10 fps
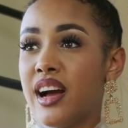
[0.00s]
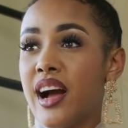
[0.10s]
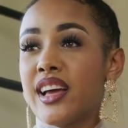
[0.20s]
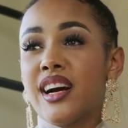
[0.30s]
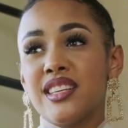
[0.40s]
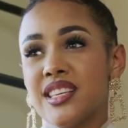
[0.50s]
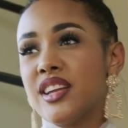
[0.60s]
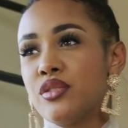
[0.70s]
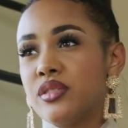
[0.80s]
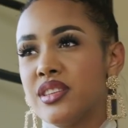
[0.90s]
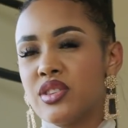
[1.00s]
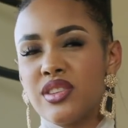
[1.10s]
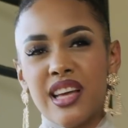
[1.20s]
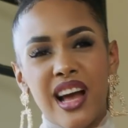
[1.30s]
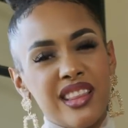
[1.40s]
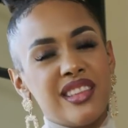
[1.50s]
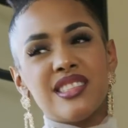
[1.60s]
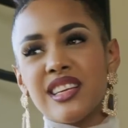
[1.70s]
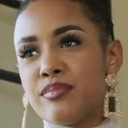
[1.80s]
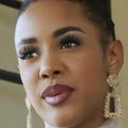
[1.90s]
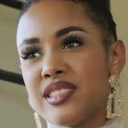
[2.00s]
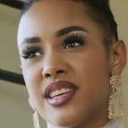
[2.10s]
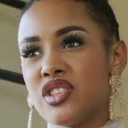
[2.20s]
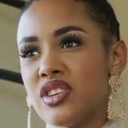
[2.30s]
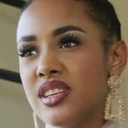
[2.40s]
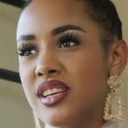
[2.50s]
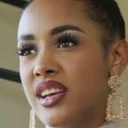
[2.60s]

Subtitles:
I can't handle this because I had this expectation.